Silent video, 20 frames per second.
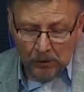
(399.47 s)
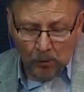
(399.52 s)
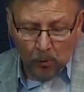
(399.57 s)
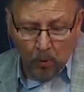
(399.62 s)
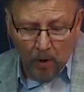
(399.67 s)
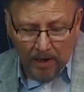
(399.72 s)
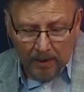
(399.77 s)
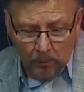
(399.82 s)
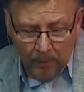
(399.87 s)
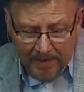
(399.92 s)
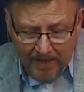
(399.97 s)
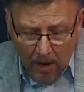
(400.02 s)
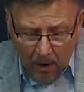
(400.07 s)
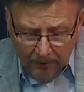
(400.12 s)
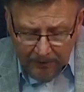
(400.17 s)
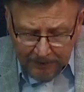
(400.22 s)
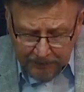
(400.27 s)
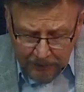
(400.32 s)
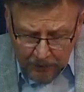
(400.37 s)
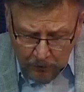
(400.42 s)
What are we
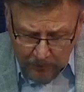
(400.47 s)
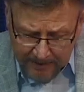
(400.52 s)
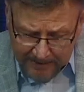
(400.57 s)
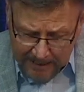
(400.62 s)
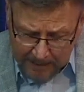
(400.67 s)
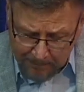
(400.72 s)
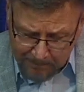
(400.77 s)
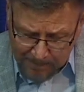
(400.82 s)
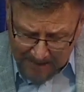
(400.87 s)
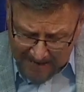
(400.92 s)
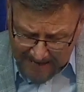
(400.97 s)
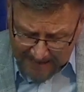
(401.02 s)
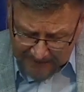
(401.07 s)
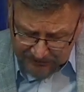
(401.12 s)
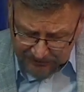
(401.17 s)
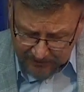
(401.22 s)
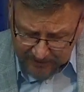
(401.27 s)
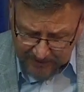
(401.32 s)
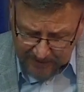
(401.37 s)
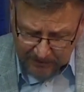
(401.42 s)
going to do to get
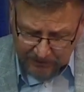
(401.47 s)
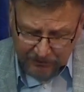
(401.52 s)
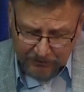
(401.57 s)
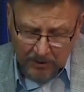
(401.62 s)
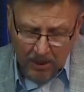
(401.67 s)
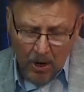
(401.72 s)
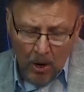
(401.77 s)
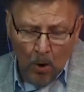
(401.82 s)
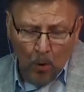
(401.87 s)
past this?